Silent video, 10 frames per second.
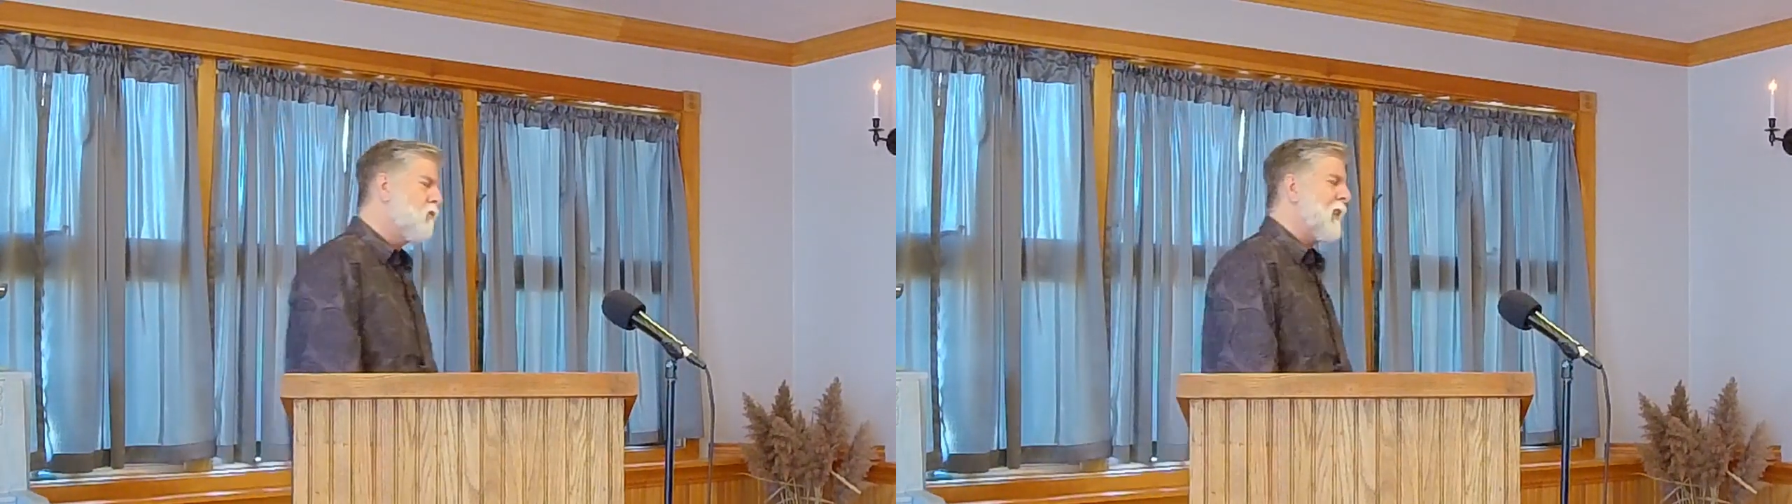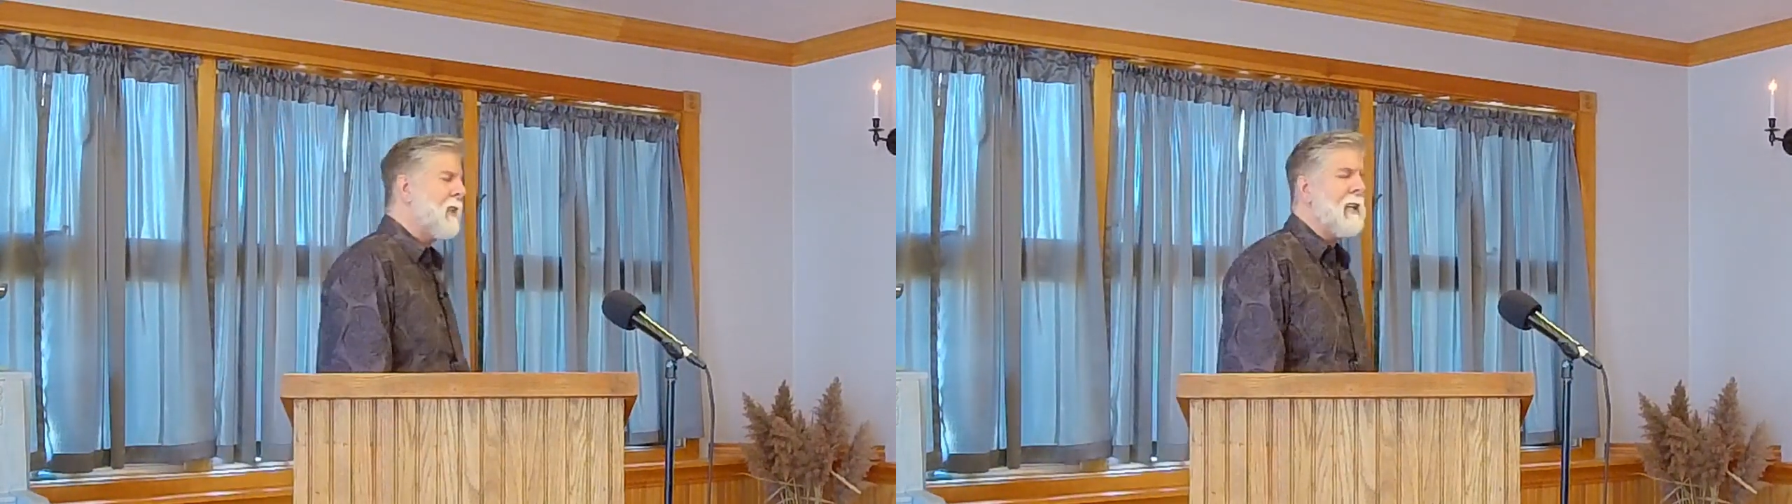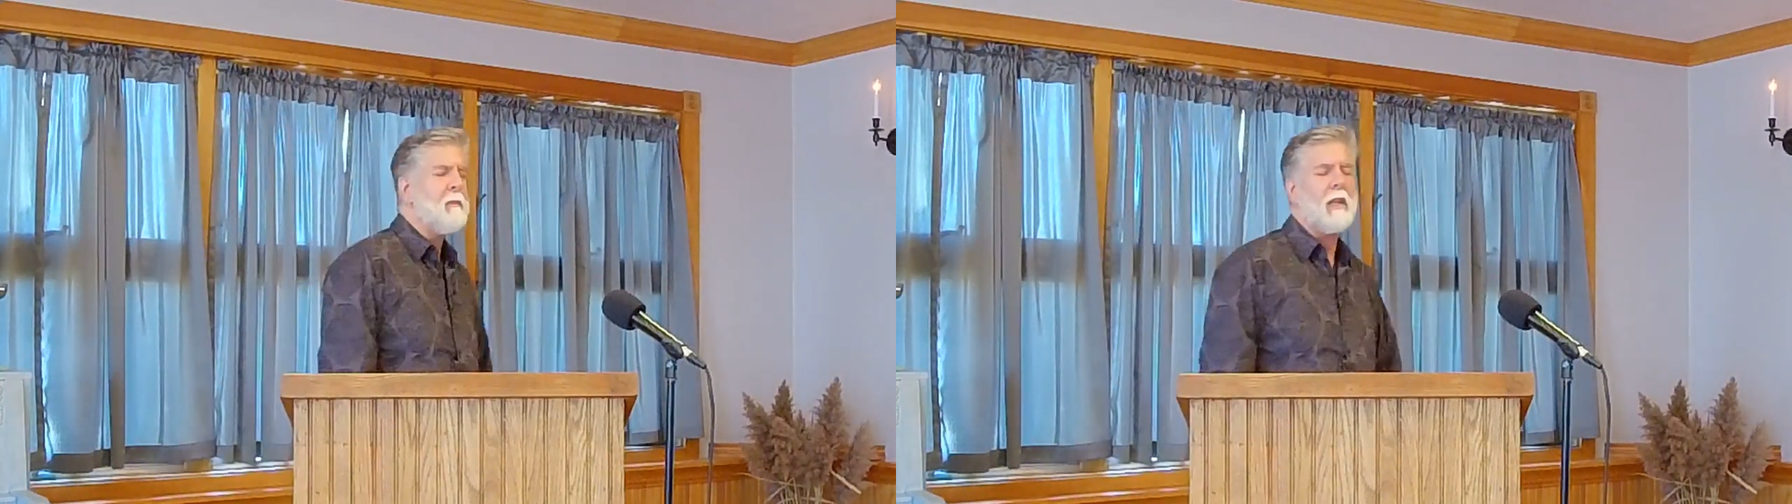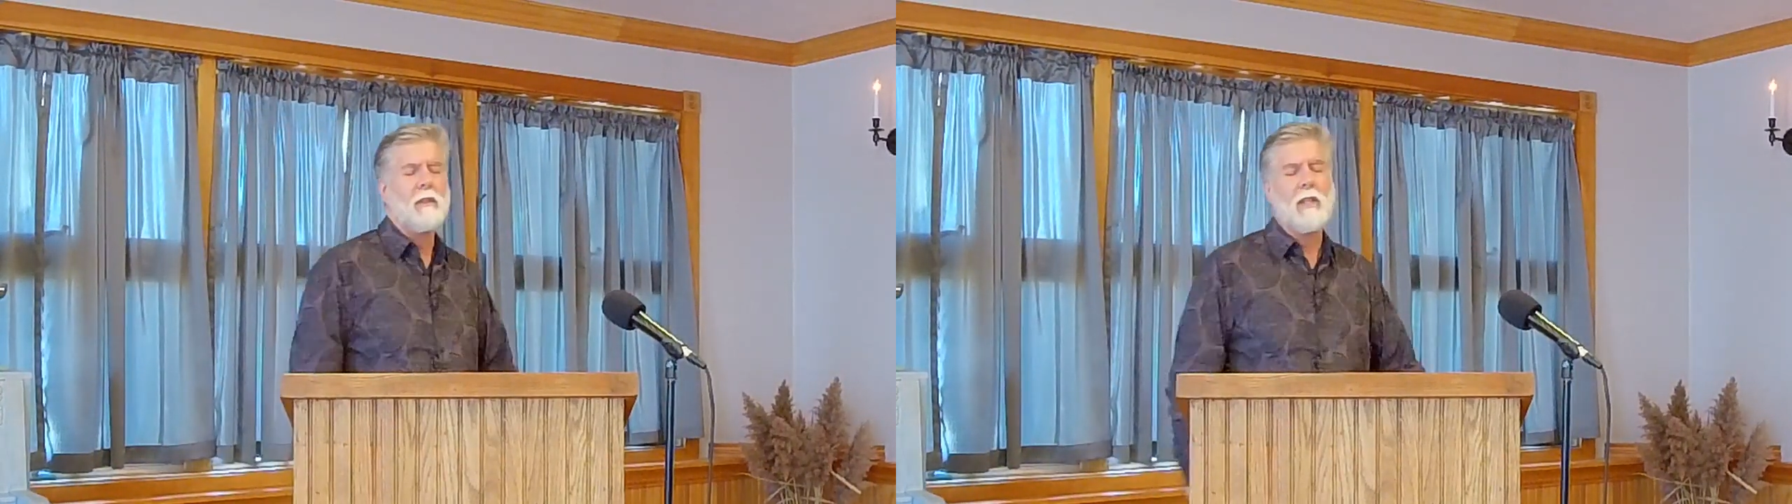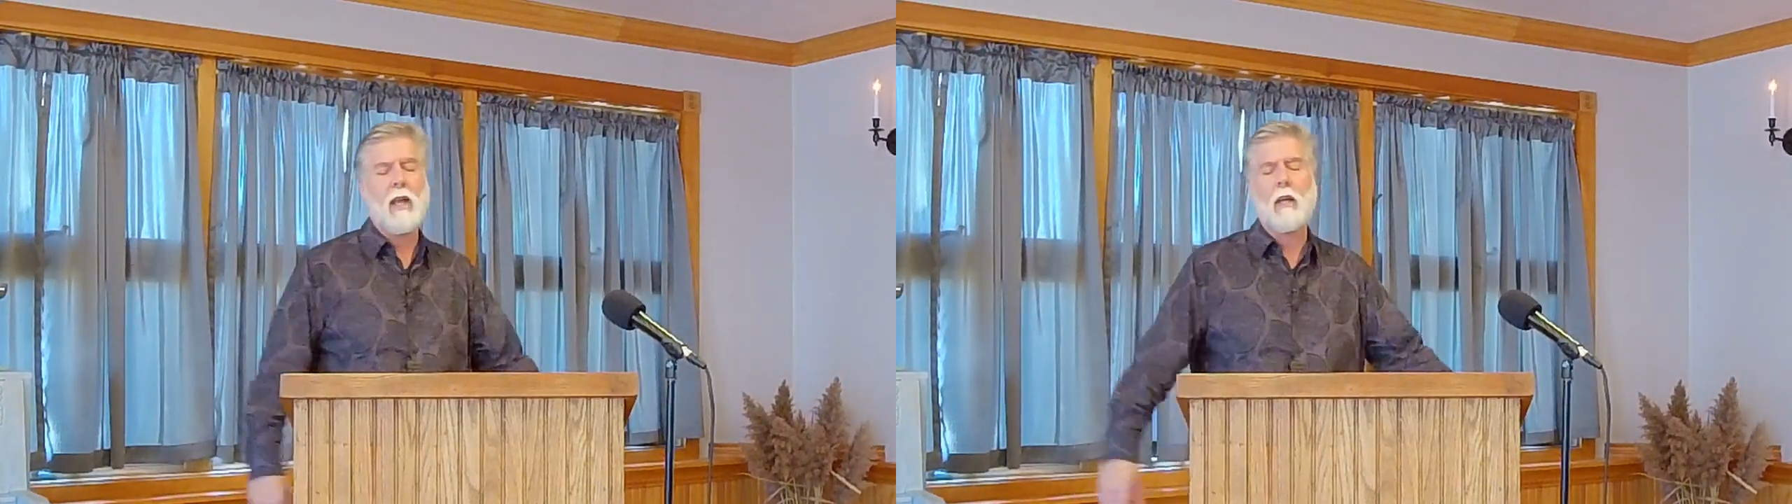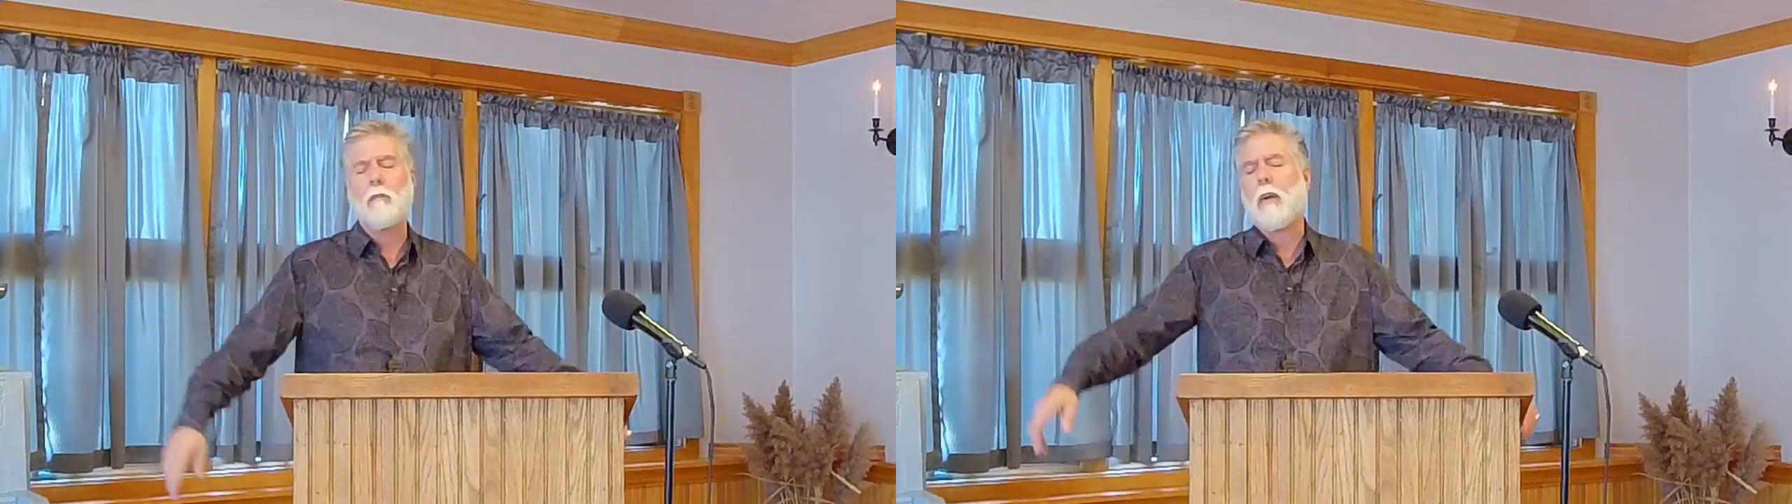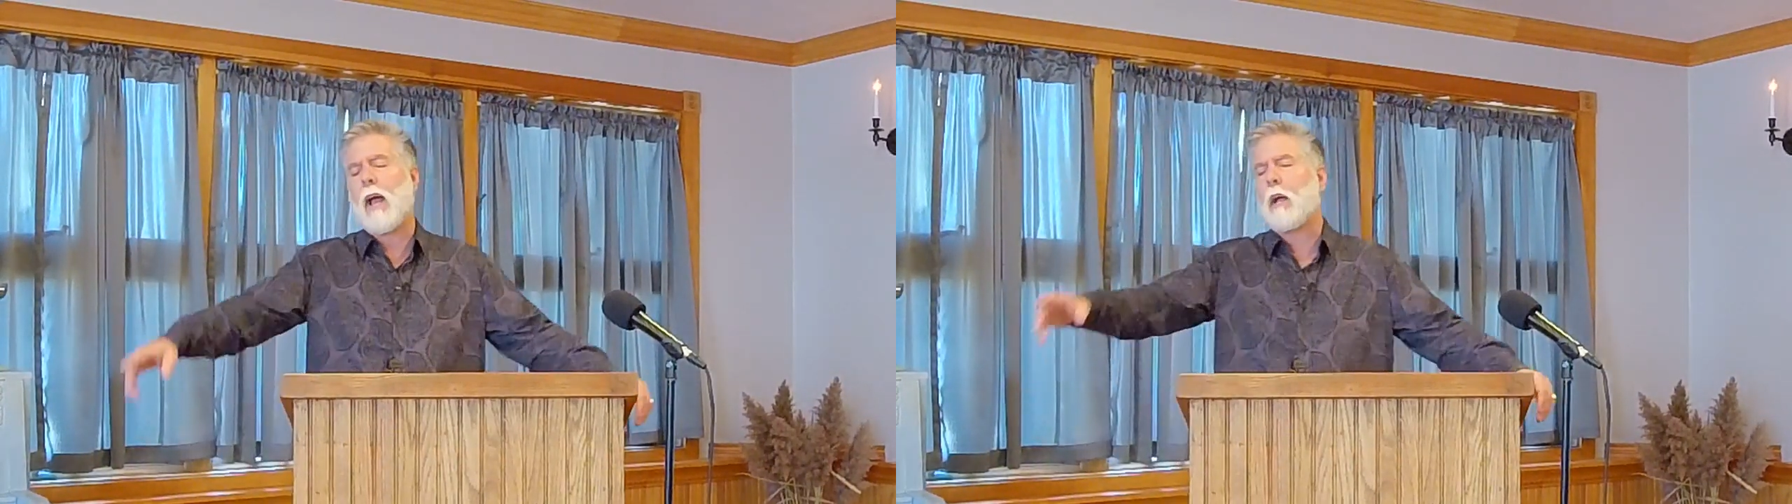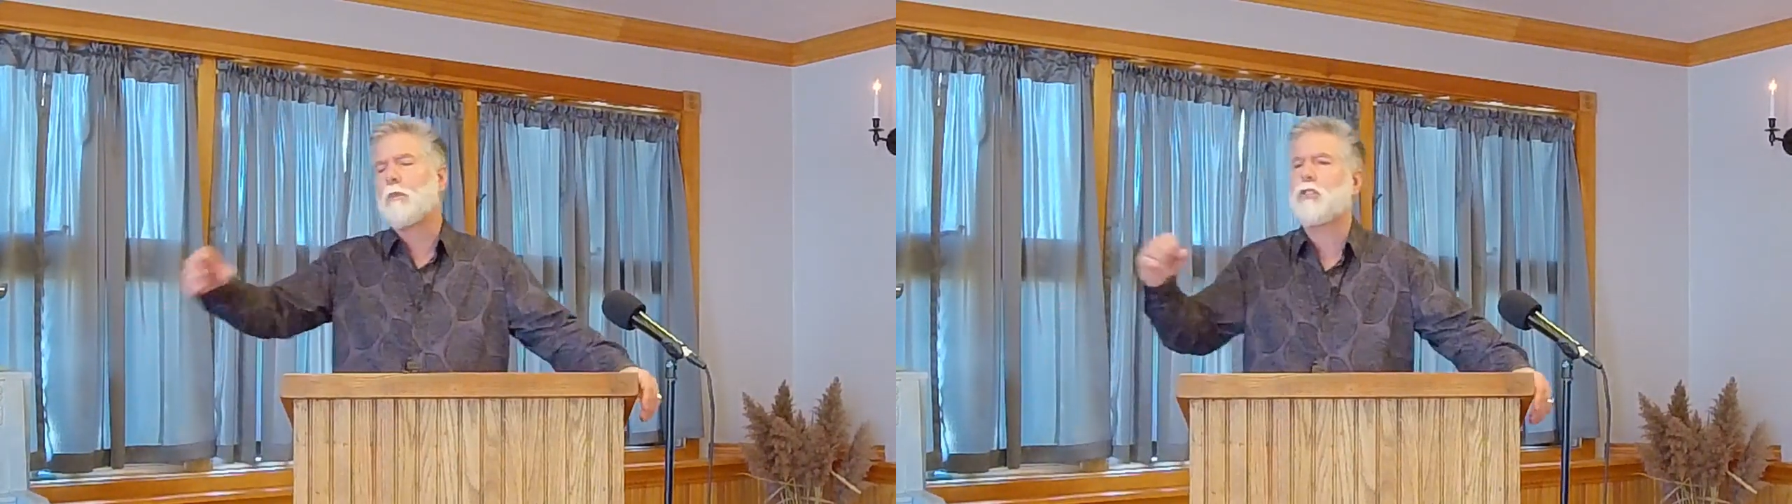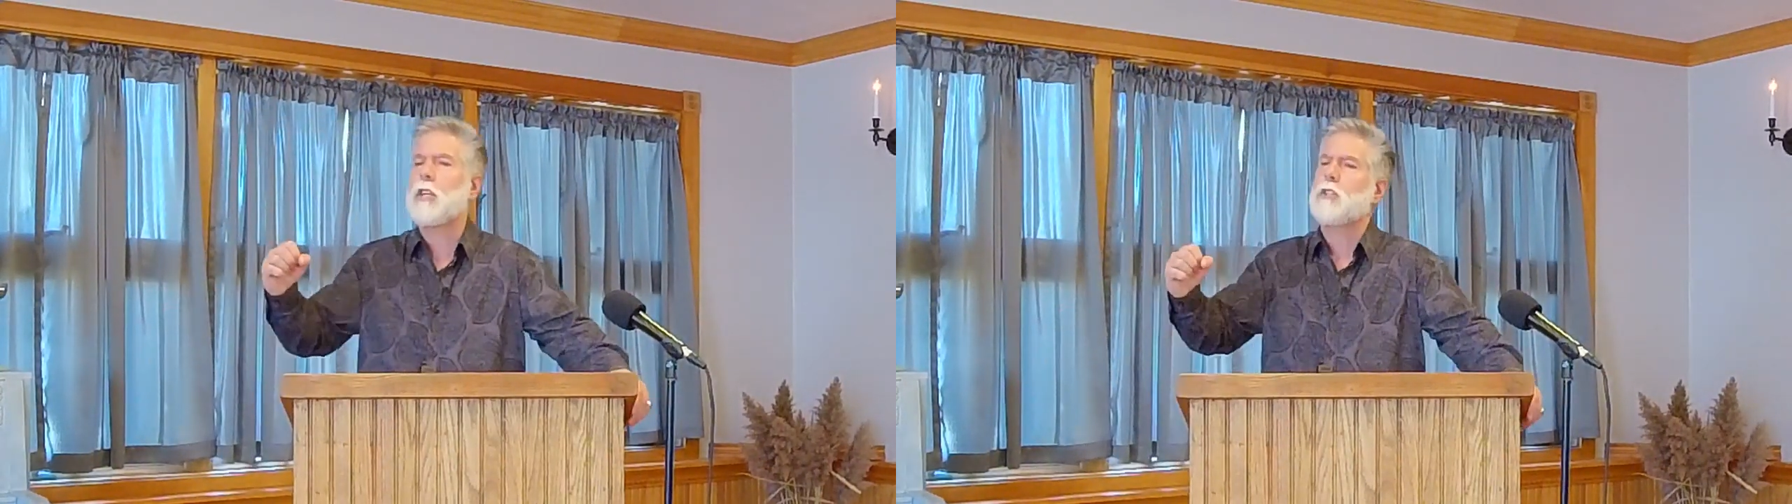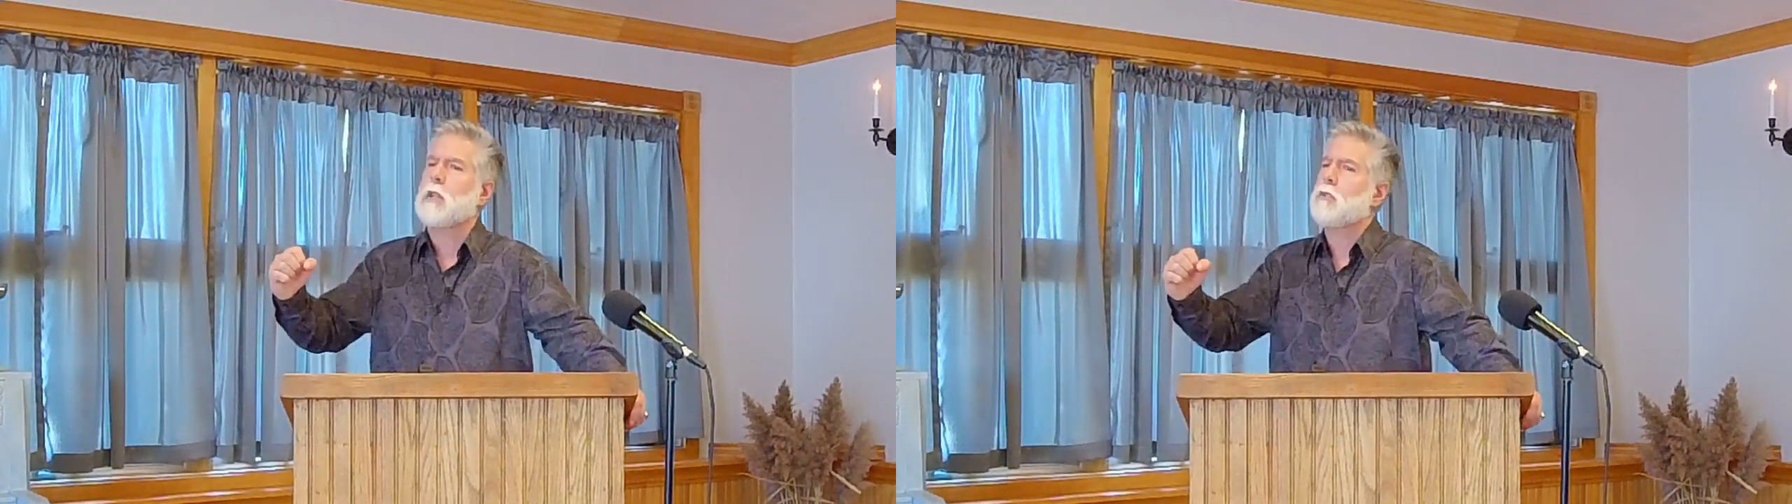redeem it, take back possession.